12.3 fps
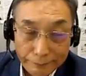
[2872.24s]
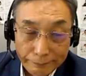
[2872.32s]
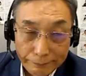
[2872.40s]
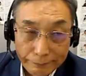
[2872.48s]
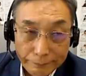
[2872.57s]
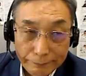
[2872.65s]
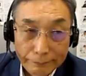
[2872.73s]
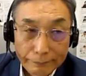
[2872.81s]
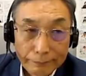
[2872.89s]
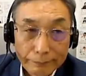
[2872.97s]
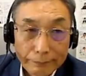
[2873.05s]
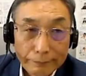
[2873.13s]
and
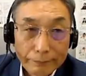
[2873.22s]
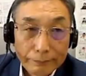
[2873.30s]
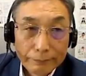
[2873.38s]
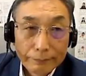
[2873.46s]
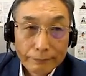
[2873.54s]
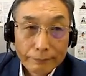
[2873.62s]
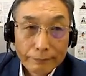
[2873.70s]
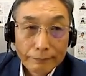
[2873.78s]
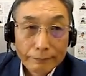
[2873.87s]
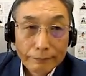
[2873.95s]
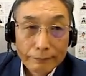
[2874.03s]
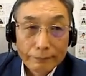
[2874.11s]
there's communication
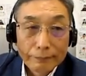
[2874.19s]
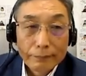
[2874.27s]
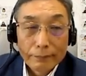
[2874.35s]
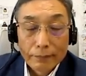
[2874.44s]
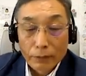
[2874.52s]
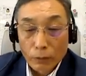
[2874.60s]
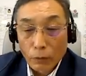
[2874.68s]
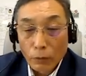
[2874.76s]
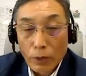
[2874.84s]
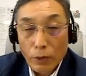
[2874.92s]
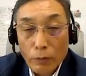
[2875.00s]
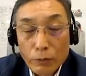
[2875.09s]
booklet.
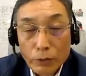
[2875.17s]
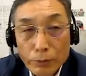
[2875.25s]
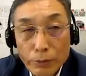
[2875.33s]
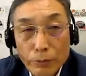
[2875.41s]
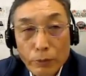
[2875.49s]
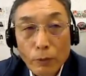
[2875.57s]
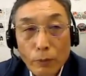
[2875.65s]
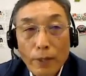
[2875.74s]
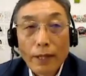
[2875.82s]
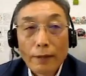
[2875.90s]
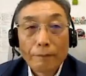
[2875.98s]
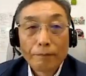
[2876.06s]
And then we
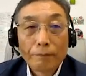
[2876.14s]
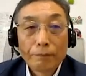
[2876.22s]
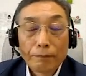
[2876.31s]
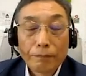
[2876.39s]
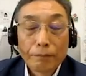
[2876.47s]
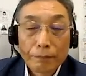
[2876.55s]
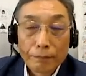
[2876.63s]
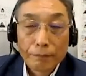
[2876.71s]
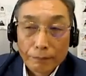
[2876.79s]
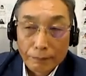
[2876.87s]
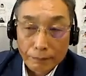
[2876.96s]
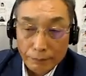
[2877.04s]
also have to manage the
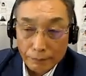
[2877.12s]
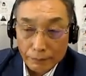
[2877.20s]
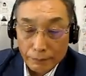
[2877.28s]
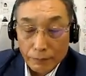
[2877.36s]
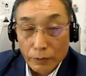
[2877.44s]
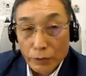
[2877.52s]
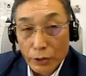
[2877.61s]
classes.